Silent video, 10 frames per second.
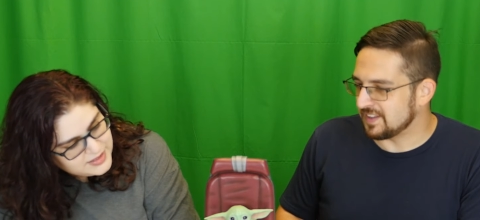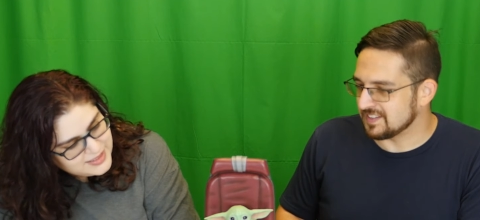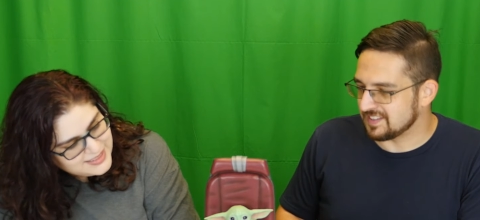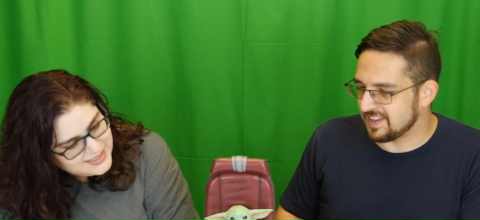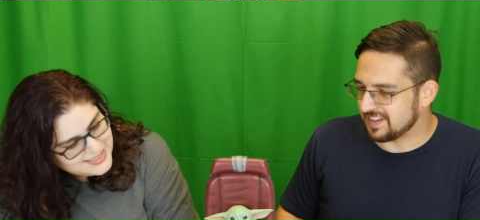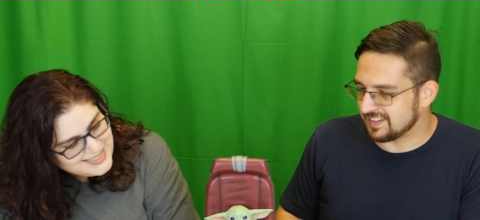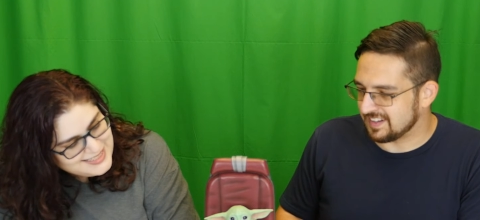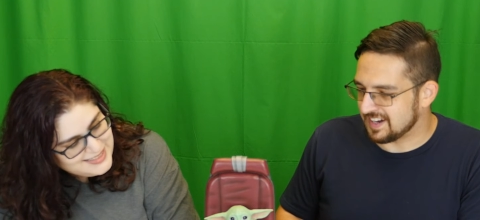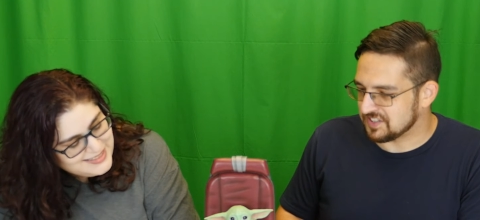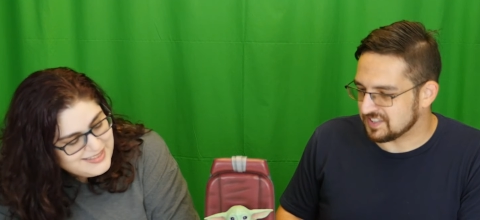Speaker 1: feels like
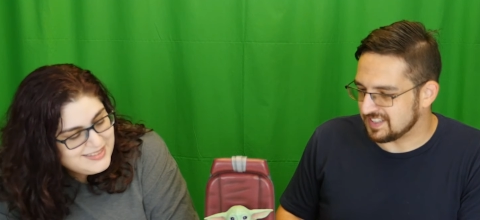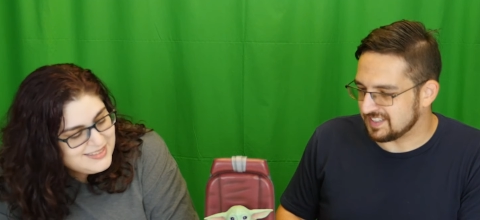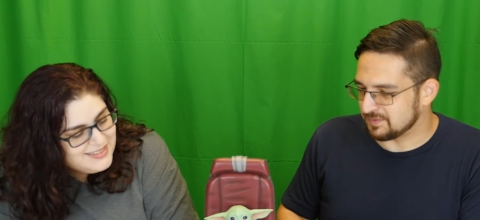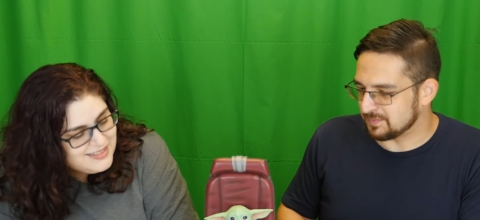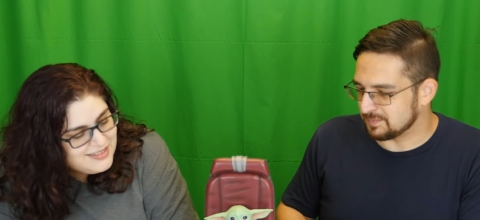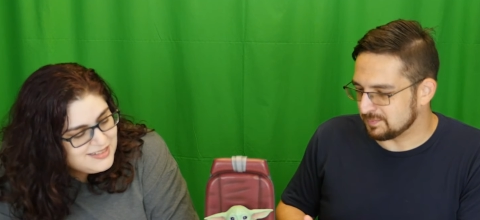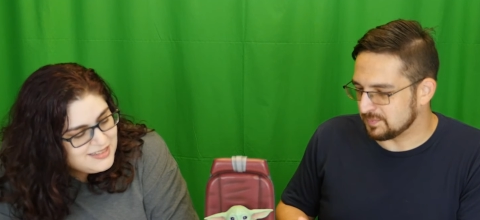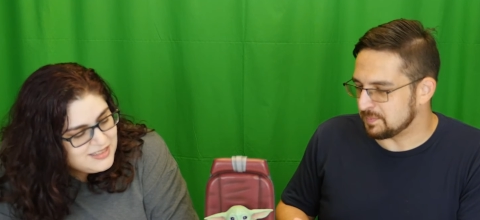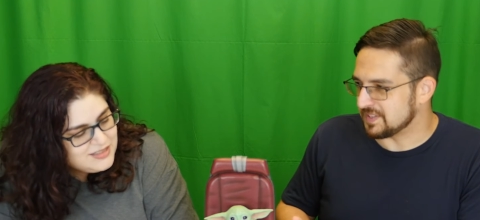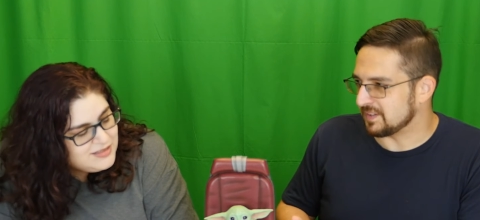it actually
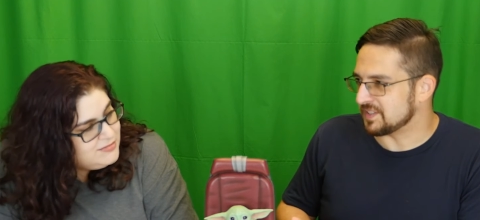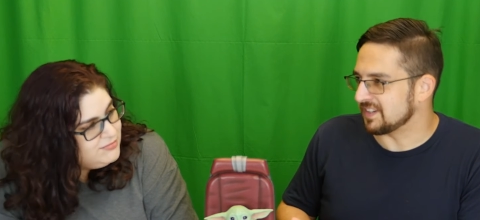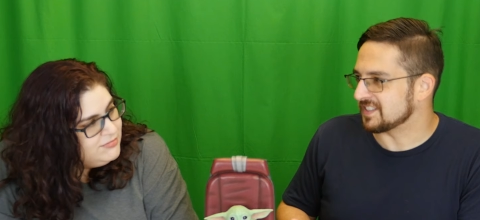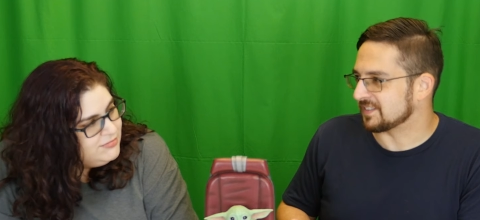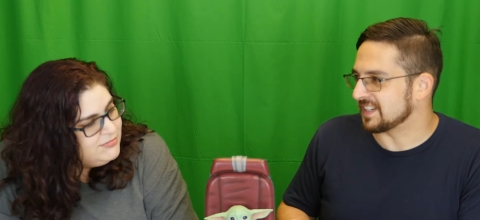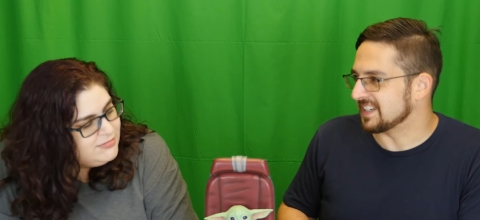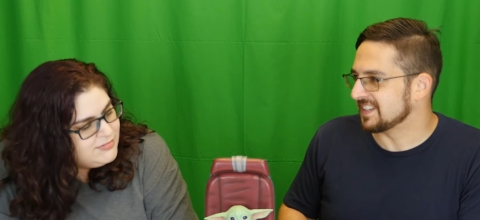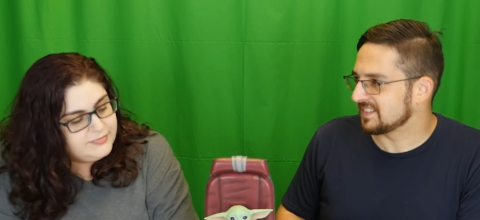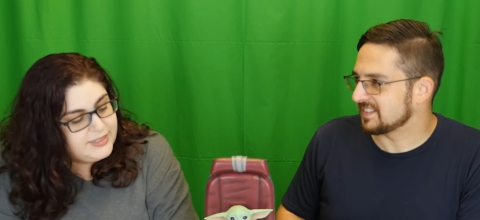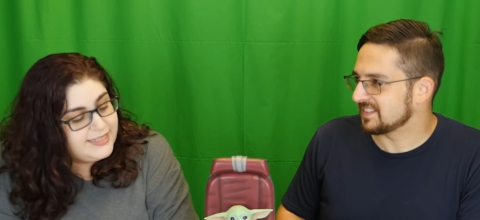would be something we see on screen.
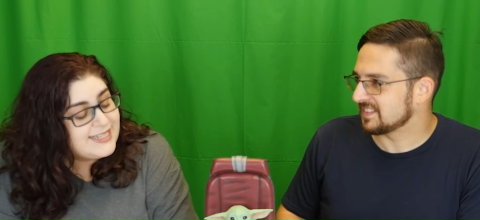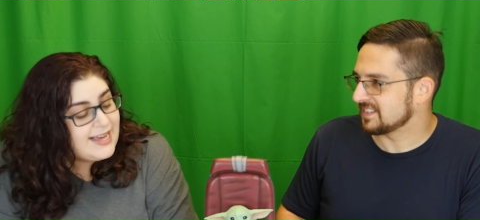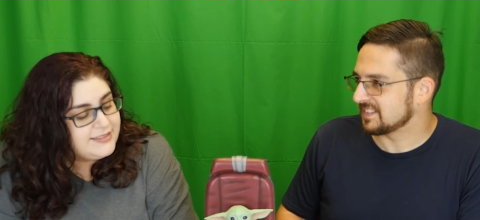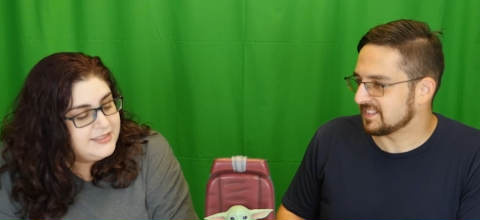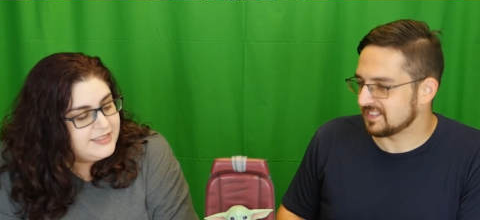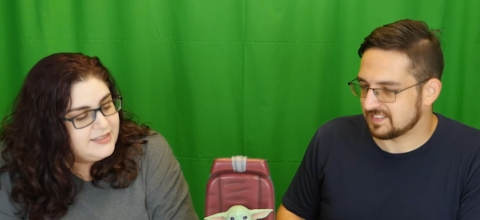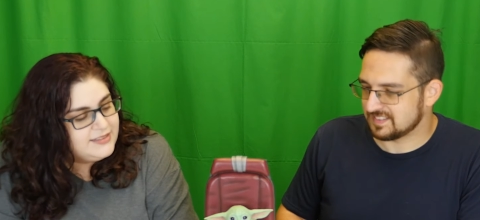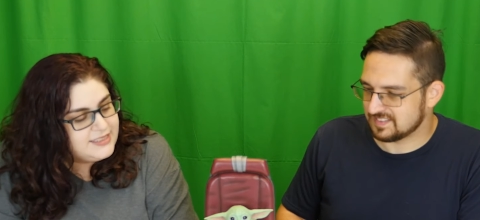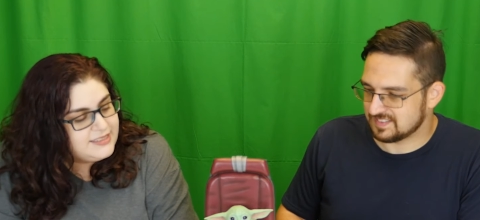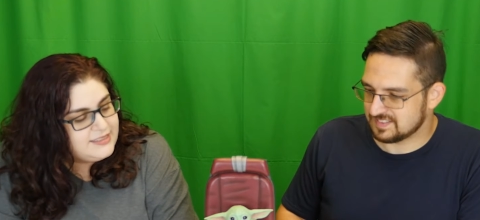
Speaker 2: Exactly.
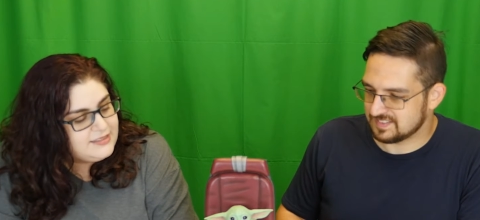Like,